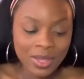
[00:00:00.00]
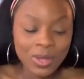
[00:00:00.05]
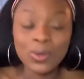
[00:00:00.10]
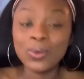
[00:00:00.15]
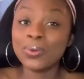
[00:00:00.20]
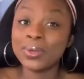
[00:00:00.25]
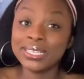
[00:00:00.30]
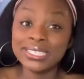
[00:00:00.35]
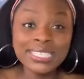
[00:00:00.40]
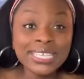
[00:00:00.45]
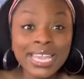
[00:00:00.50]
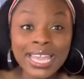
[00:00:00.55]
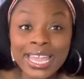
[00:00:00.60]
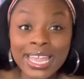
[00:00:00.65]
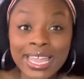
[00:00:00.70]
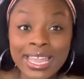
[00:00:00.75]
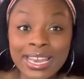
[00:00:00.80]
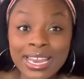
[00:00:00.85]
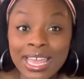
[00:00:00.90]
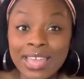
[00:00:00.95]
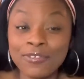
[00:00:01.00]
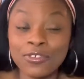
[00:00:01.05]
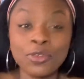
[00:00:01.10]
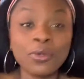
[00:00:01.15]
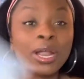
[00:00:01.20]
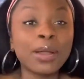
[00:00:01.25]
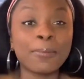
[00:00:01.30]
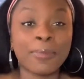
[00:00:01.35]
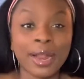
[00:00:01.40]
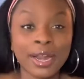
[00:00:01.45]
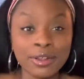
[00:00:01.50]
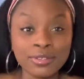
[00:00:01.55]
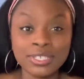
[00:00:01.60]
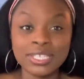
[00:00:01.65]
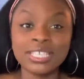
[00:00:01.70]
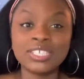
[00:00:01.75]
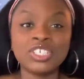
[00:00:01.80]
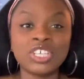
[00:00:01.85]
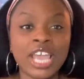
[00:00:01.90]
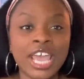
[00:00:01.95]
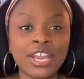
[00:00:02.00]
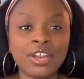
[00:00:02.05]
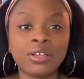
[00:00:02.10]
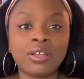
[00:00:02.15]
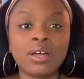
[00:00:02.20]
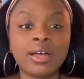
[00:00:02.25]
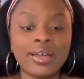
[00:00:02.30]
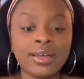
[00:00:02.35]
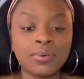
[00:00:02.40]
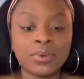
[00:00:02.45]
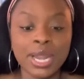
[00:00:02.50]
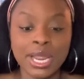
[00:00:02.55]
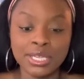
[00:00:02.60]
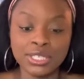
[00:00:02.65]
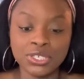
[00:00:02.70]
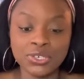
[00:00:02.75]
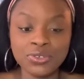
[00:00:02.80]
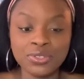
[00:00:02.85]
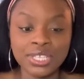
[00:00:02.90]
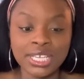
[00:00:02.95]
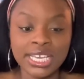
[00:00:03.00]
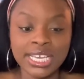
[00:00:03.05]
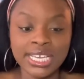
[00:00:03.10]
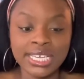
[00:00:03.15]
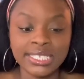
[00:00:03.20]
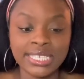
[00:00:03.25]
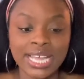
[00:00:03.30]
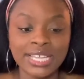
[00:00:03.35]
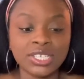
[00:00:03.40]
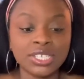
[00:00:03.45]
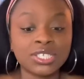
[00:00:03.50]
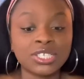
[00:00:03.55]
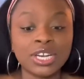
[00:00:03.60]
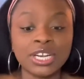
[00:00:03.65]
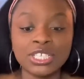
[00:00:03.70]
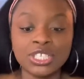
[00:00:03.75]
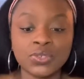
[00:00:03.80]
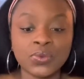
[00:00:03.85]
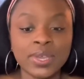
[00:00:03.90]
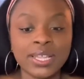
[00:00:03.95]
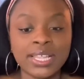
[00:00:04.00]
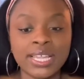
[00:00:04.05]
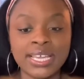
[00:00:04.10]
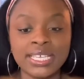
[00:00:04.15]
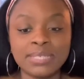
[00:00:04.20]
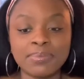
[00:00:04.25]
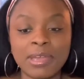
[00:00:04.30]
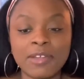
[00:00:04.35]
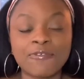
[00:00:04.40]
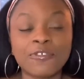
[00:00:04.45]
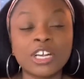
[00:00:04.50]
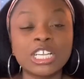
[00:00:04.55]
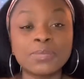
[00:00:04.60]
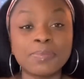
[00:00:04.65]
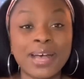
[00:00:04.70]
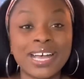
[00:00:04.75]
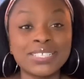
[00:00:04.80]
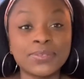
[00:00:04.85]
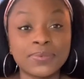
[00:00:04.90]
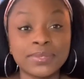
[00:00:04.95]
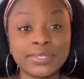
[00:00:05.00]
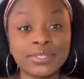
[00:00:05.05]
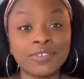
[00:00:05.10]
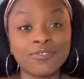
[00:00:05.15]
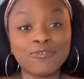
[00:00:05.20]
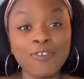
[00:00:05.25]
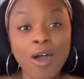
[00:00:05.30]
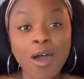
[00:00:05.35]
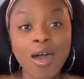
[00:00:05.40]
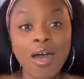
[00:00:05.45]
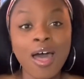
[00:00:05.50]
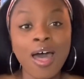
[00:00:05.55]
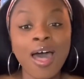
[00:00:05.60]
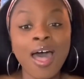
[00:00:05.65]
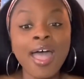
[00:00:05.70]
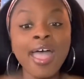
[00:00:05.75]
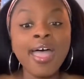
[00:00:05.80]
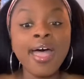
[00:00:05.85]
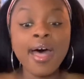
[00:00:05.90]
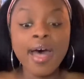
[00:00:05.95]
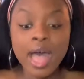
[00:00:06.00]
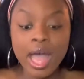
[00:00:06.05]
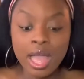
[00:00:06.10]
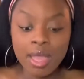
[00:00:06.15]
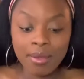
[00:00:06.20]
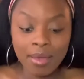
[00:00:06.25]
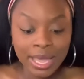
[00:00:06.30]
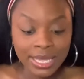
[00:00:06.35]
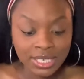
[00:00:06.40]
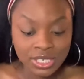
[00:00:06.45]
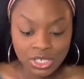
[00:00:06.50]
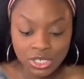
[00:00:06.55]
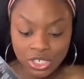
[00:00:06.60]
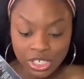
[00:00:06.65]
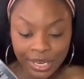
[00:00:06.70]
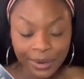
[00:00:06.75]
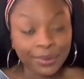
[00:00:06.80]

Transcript: once again, if you are brand new to the channel, uh, when I do these, I just started doing this. My first box was in the fall. Uh, I just share